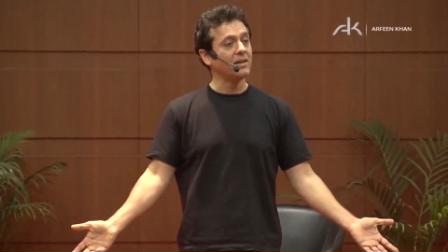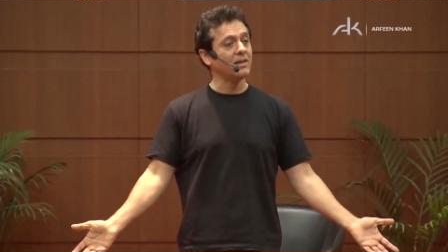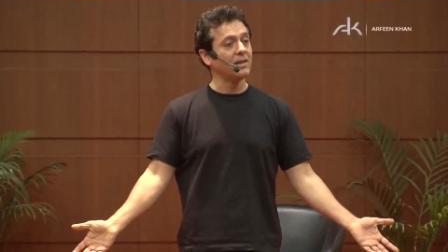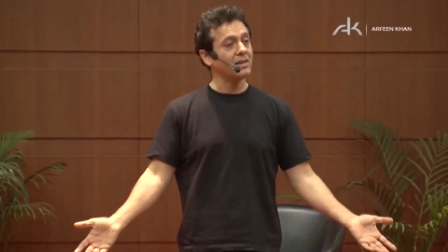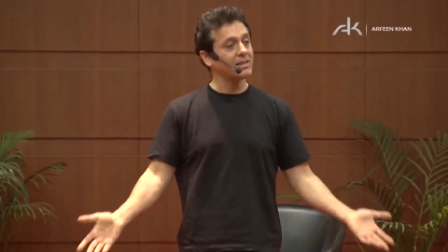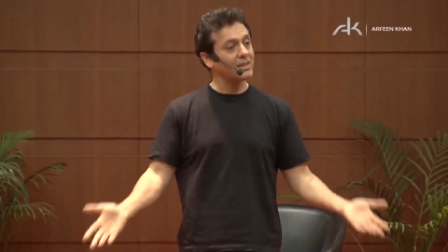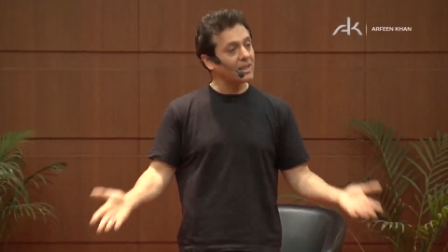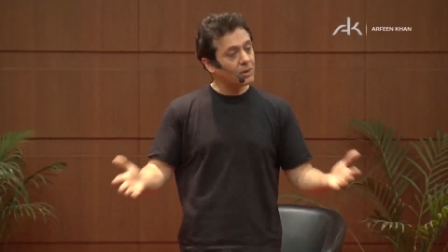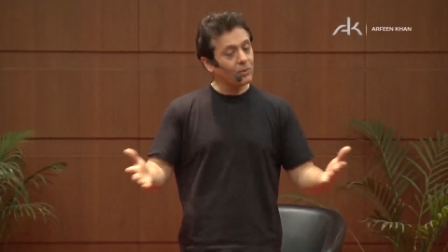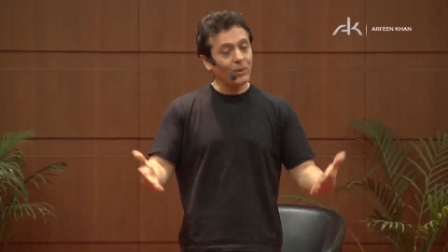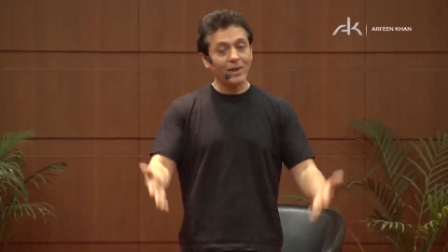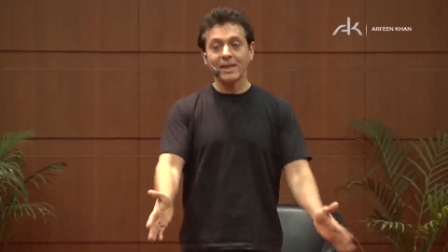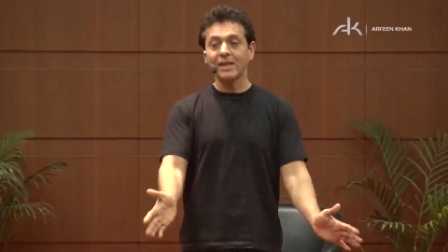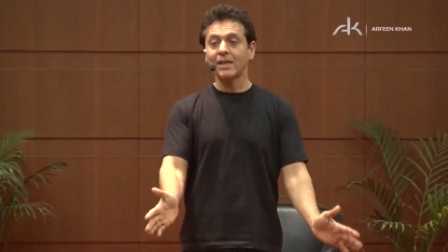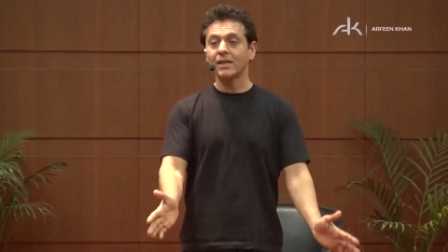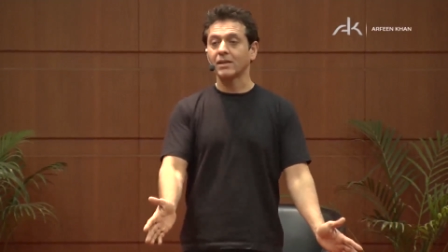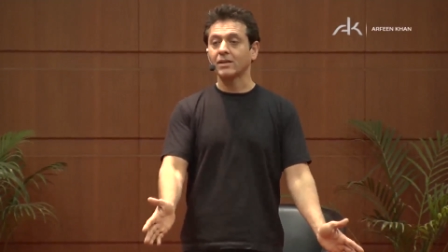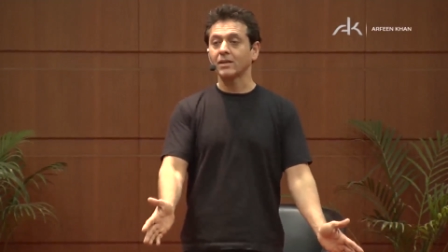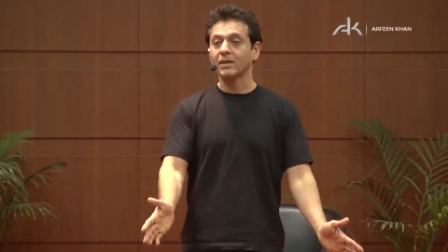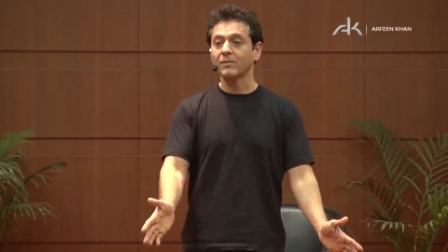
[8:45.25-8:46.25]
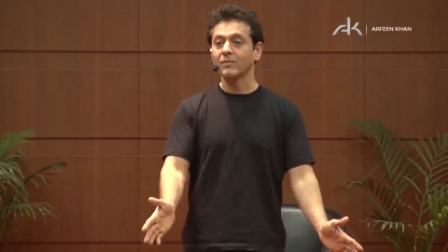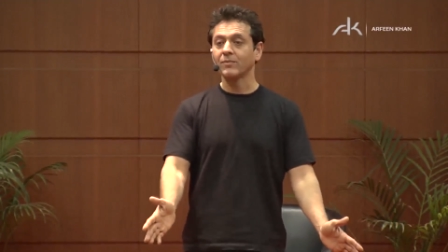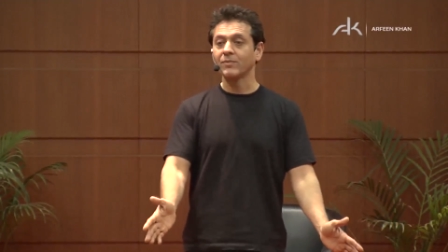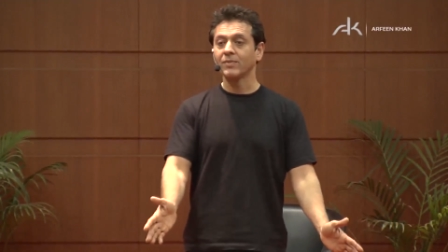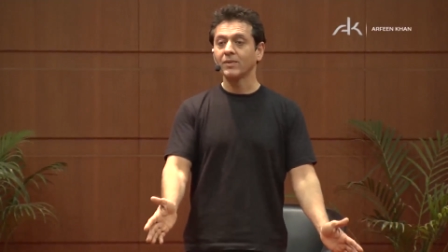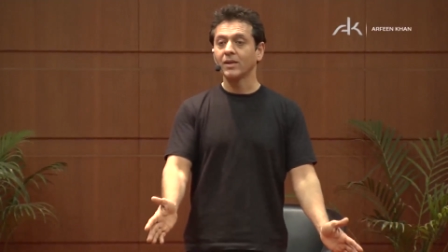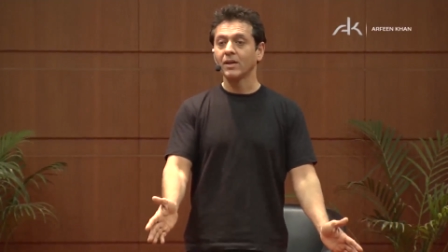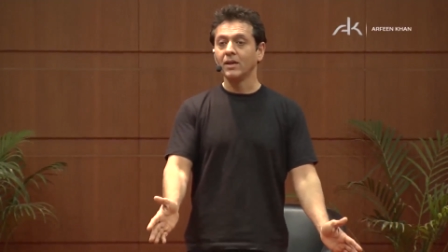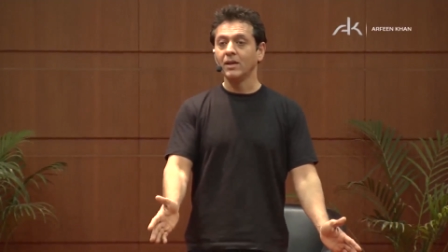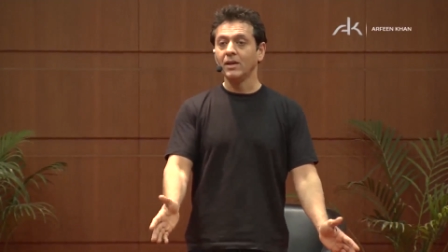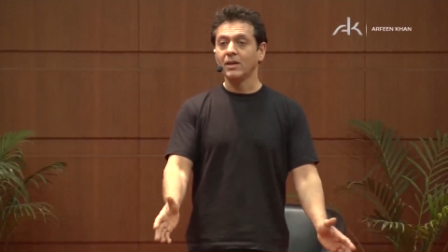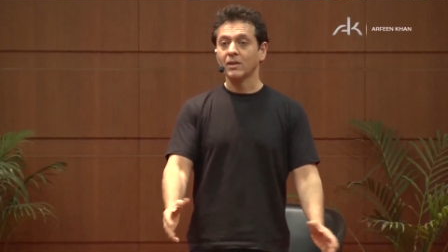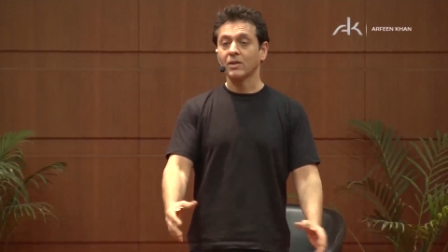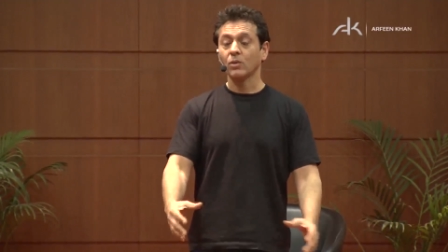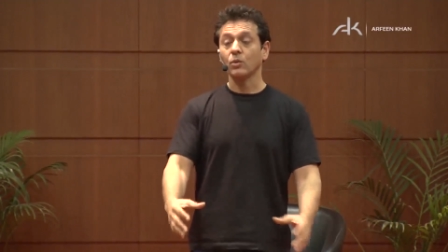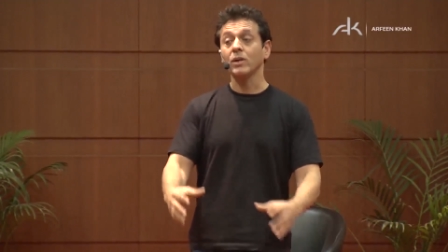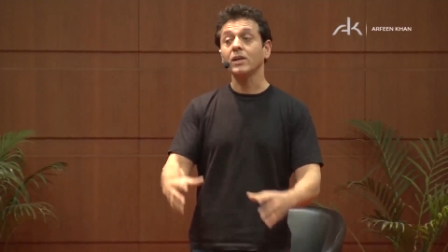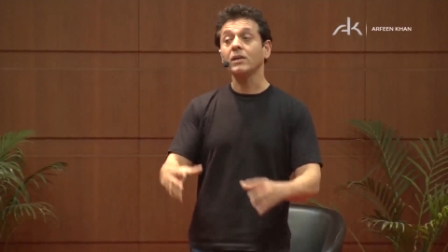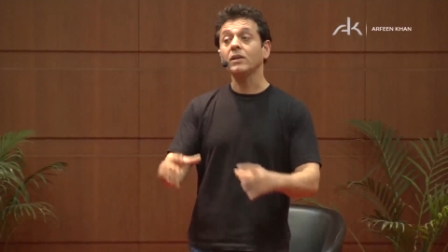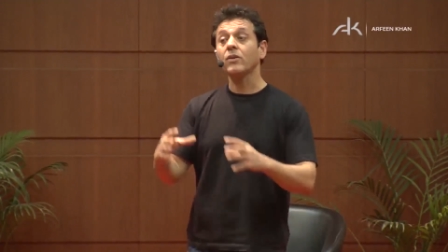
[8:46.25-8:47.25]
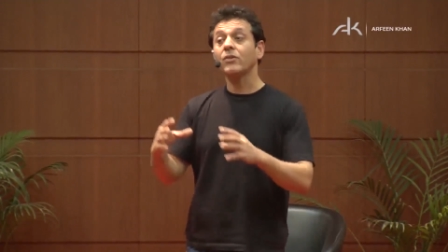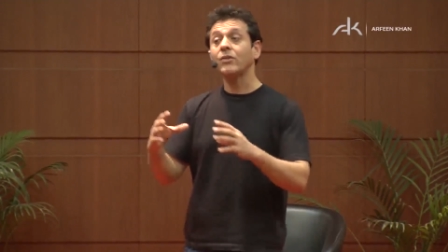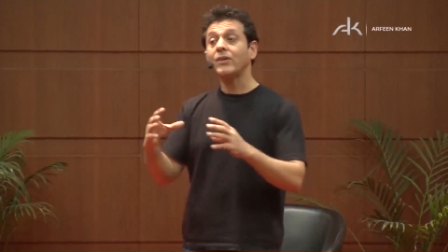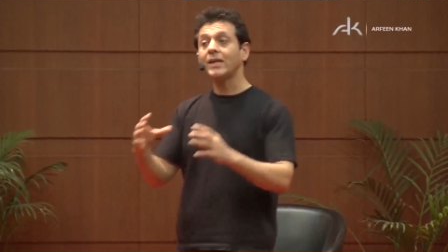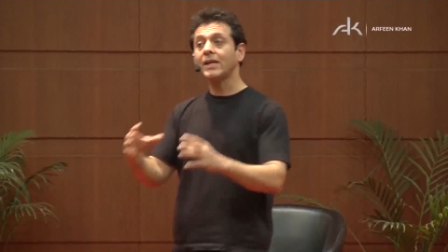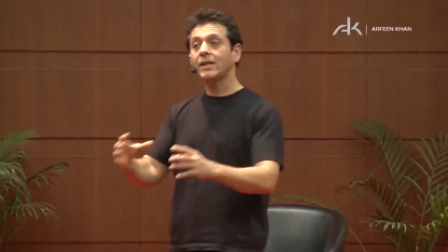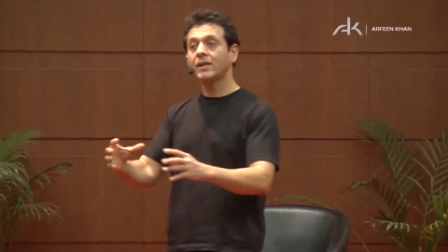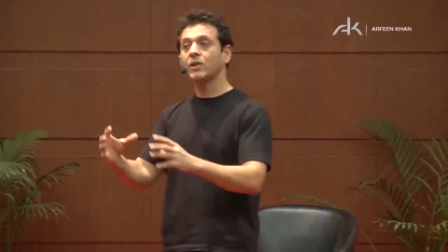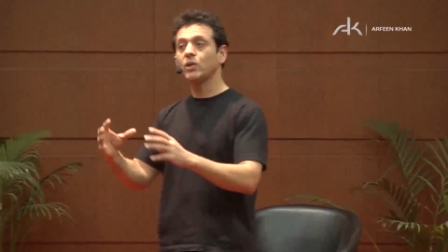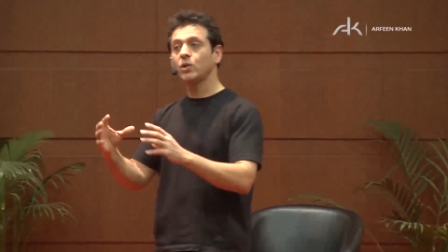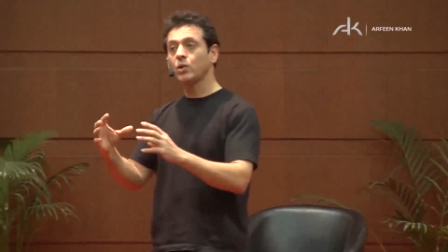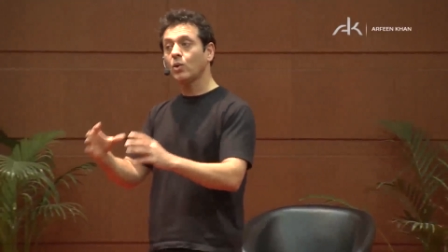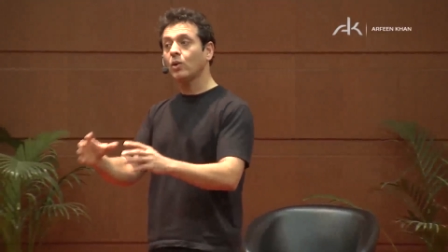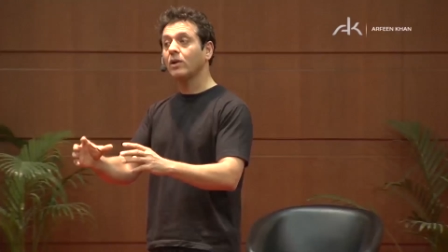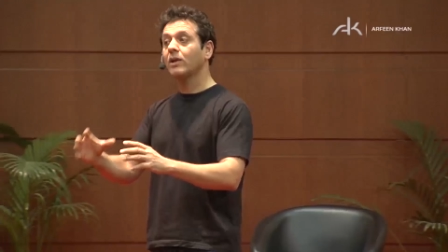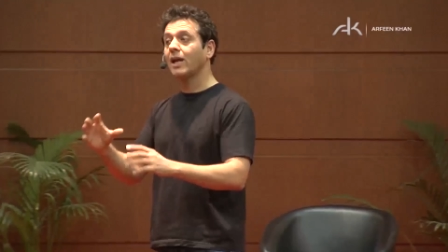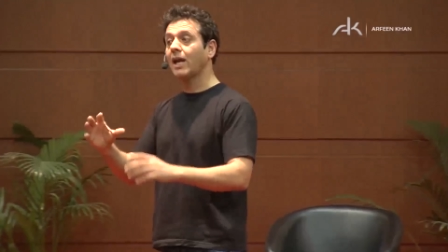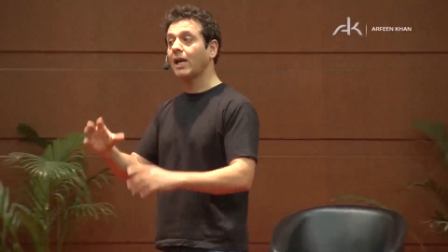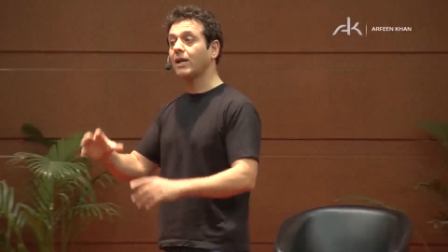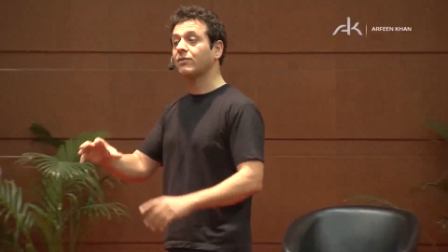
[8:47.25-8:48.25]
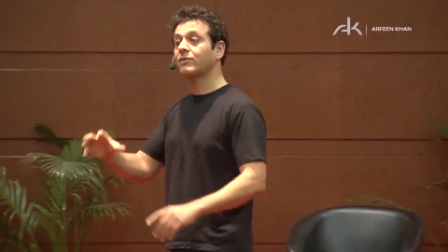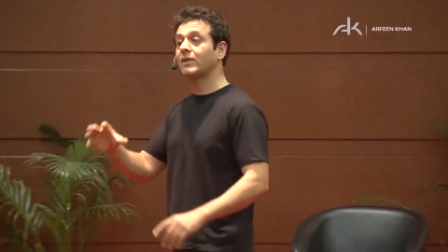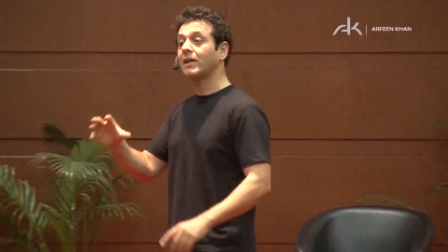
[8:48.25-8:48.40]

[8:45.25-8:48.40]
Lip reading: It's just the way it is. So what are the things in your life